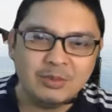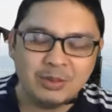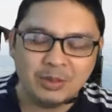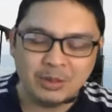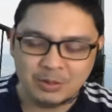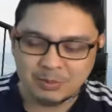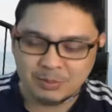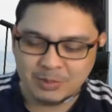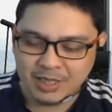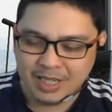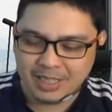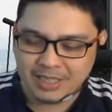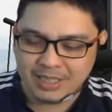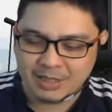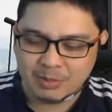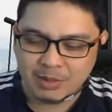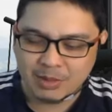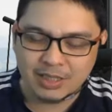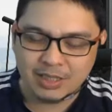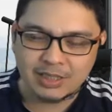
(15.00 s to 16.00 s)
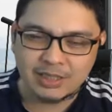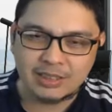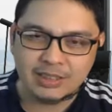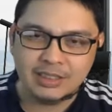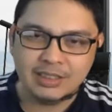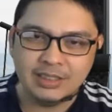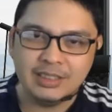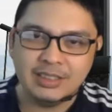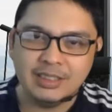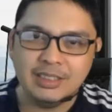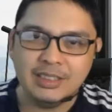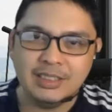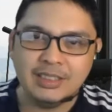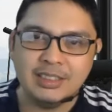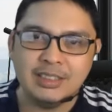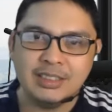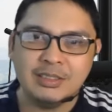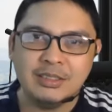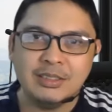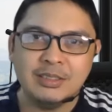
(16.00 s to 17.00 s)
from the Ask Me Anything
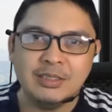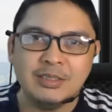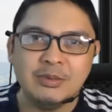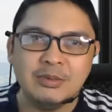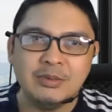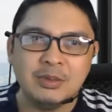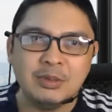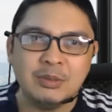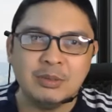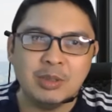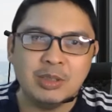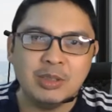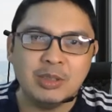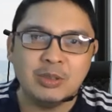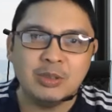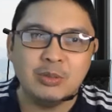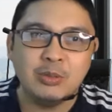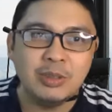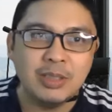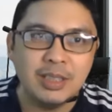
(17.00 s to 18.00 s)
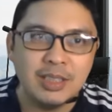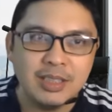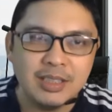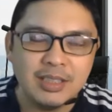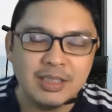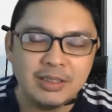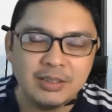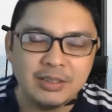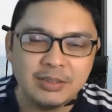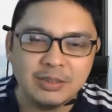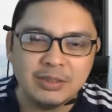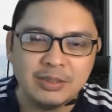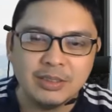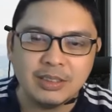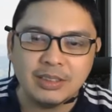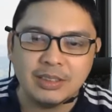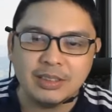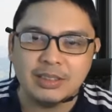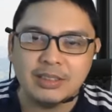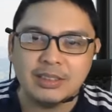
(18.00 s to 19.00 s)
from our students. No,
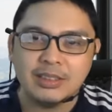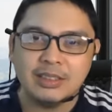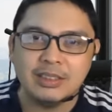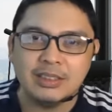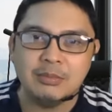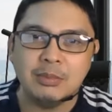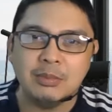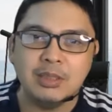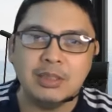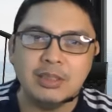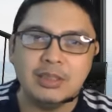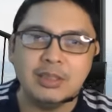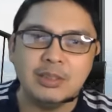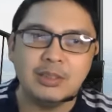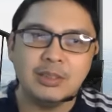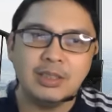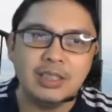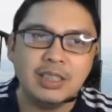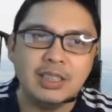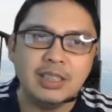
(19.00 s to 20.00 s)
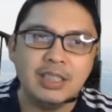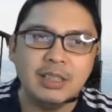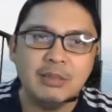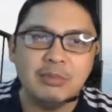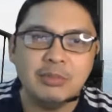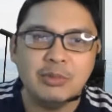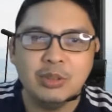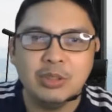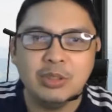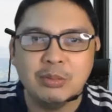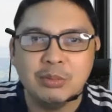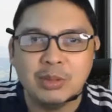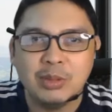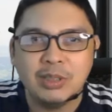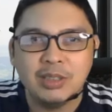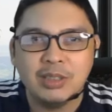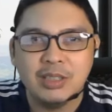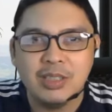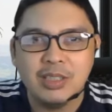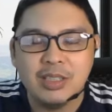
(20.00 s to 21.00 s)
so again, I'm Kuya
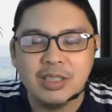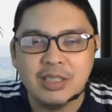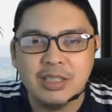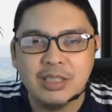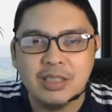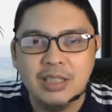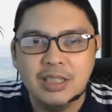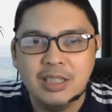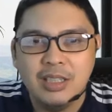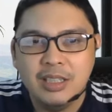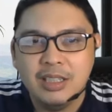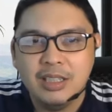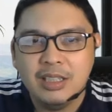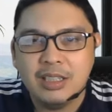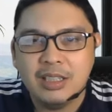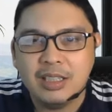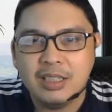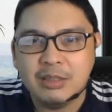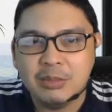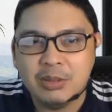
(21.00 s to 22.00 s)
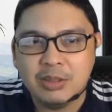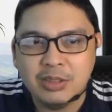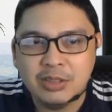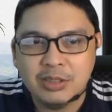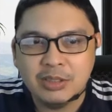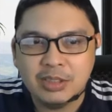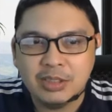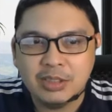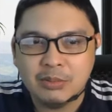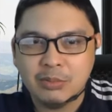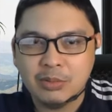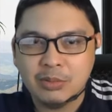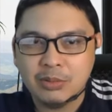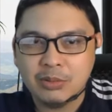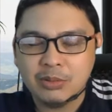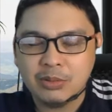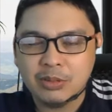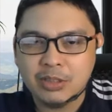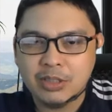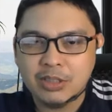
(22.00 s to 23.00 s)
MarkDJ. I'm a relationship
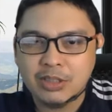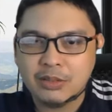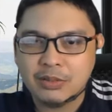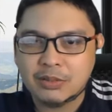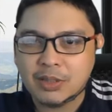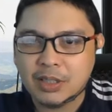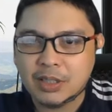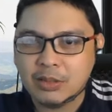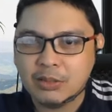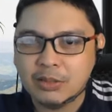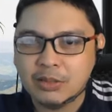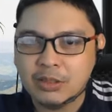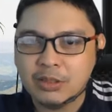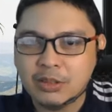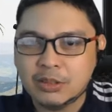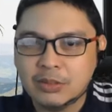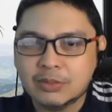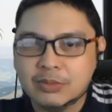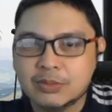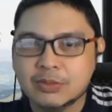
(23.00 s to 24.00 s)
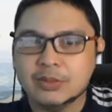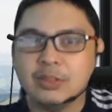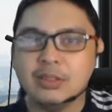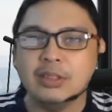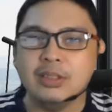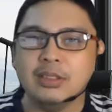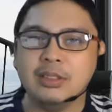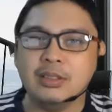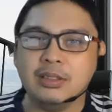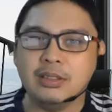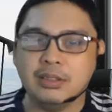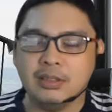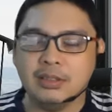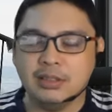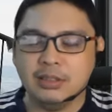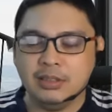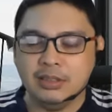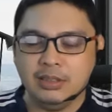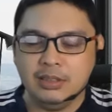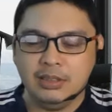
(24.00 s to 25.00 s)
broker and a faculty of
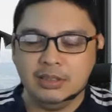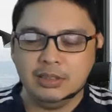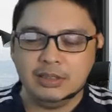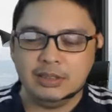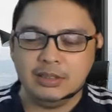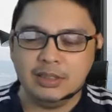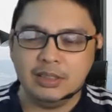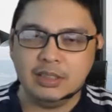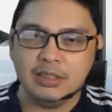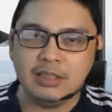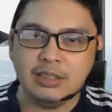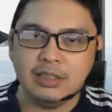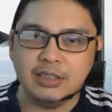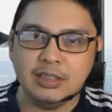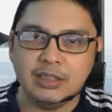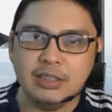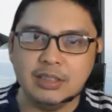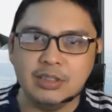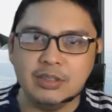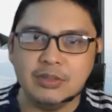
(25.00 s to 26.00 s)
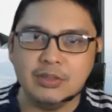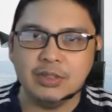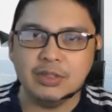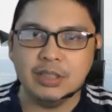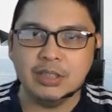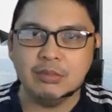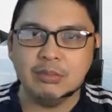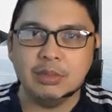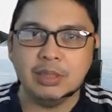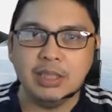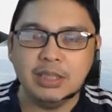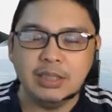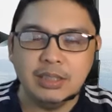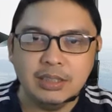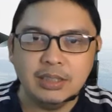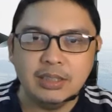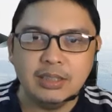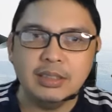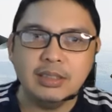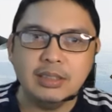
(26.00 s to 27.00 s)
the Lasal College of St.
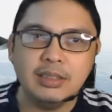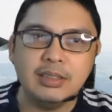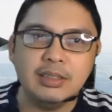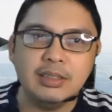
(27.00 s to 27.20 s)
Benilde